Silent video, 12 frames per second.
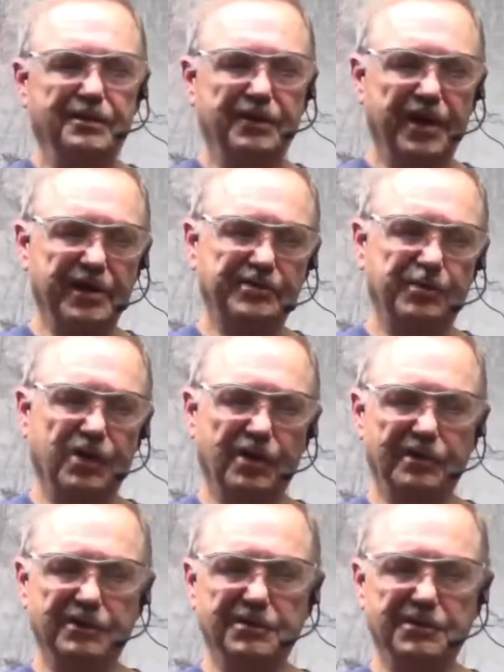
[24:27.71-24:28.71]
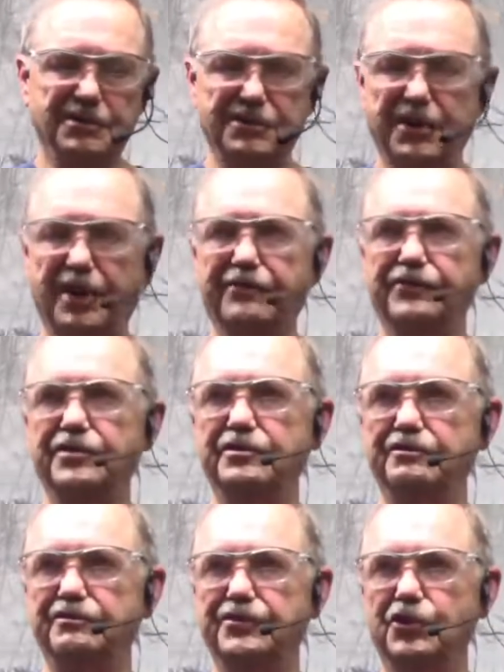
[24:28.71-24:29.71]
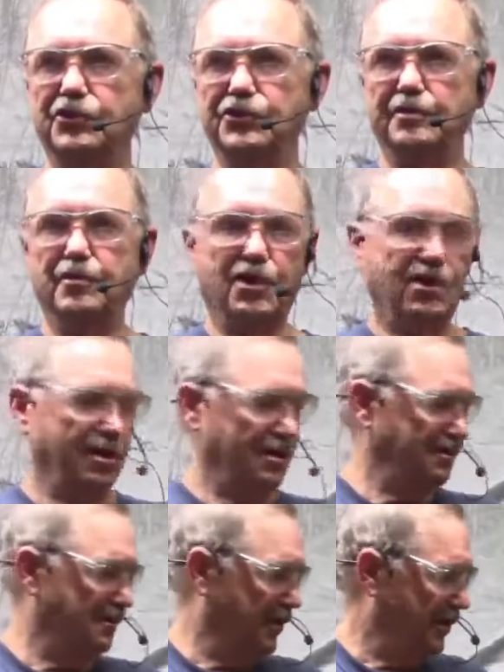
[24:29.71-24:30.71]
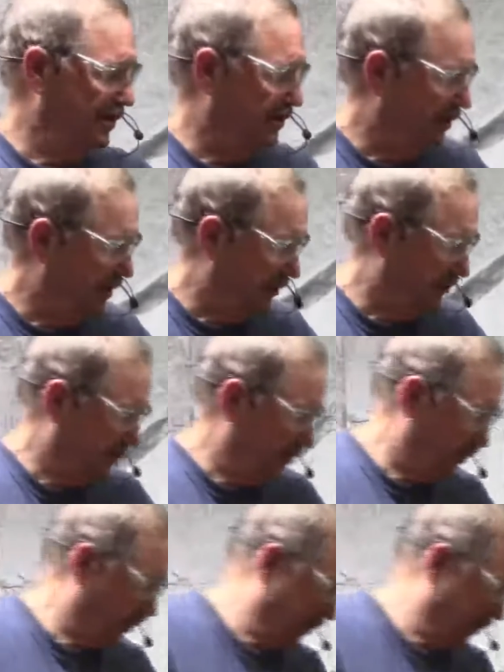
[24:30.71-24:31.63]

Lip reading: The next part is after you've turned the ball, then it's up